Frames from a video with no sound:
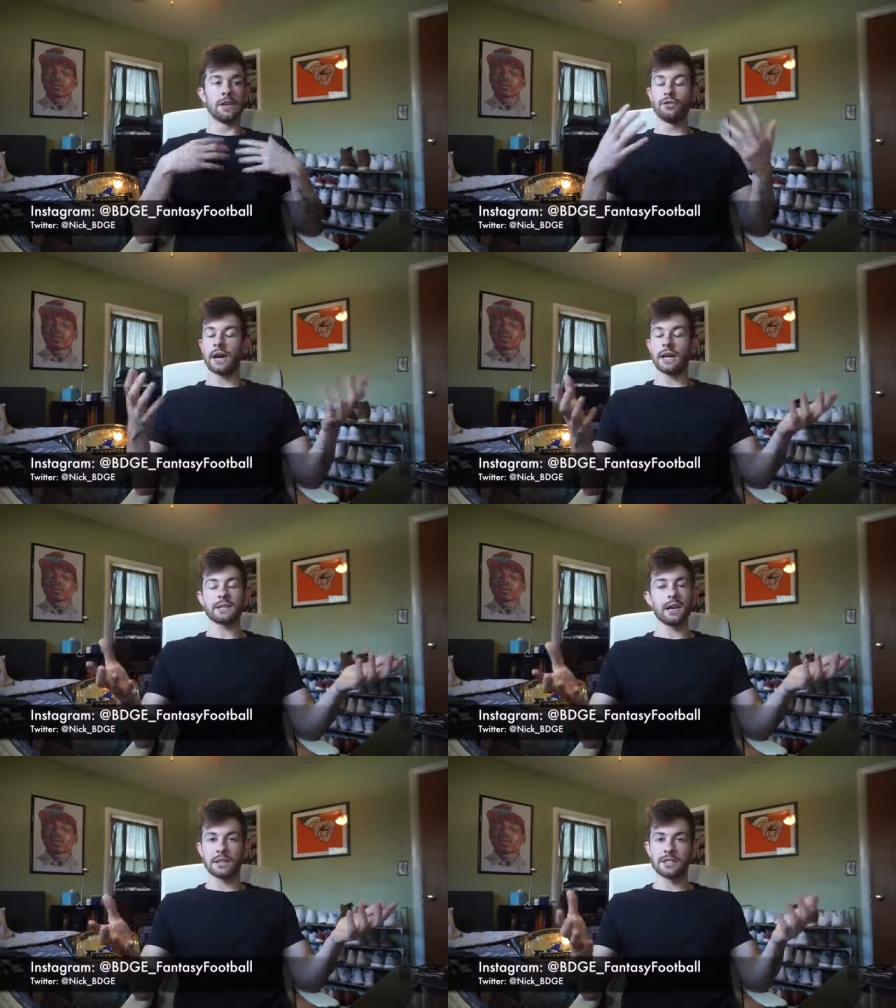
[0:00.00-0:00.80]
And you
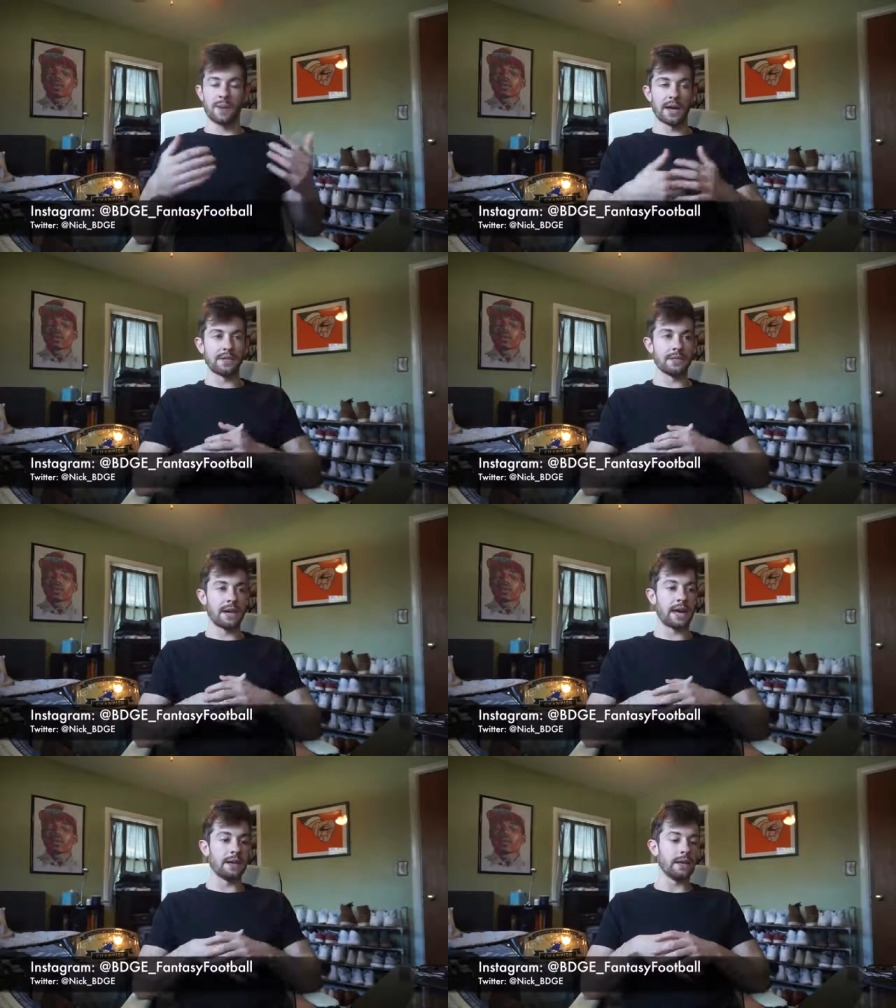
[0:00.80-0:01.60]
guys can customize it
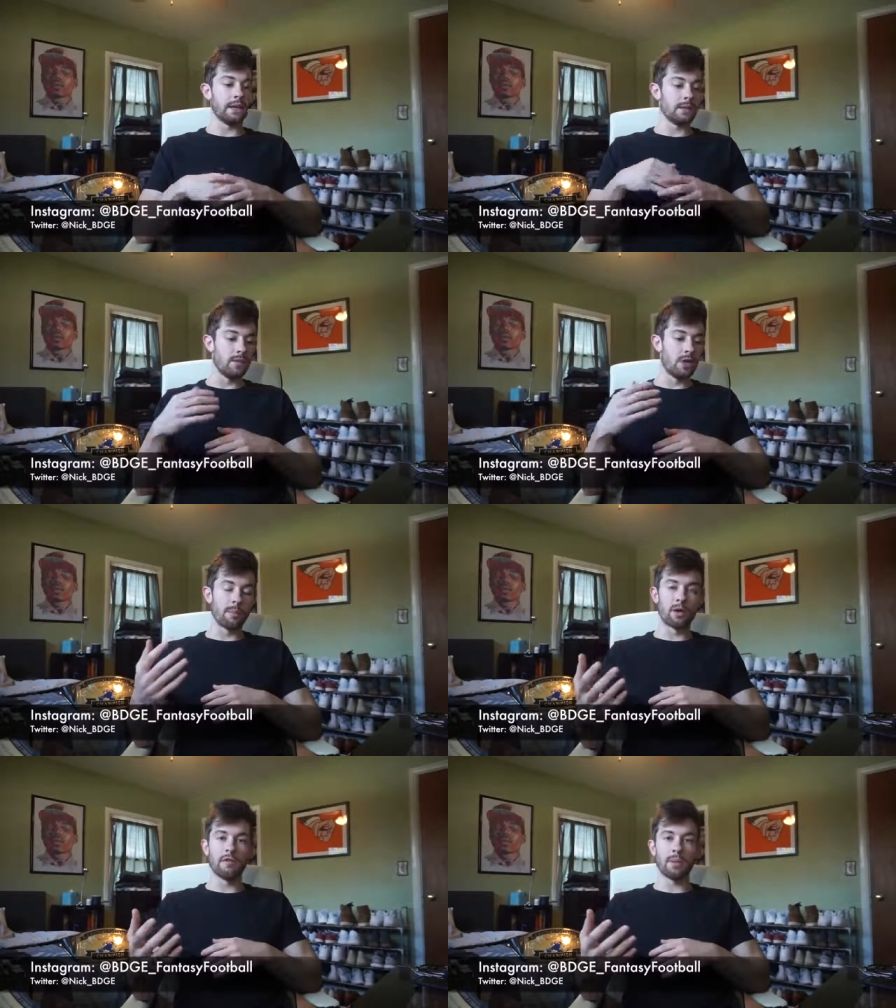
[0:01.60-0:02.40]
to any
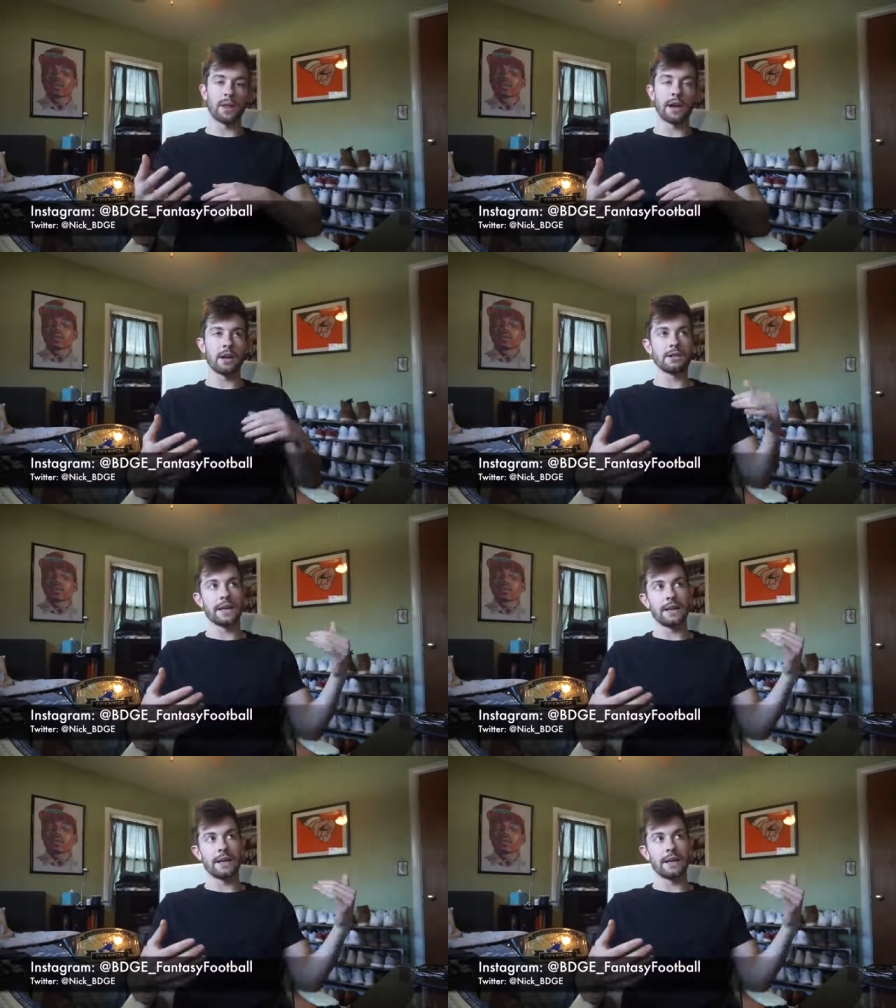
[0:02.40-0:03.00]
number of players,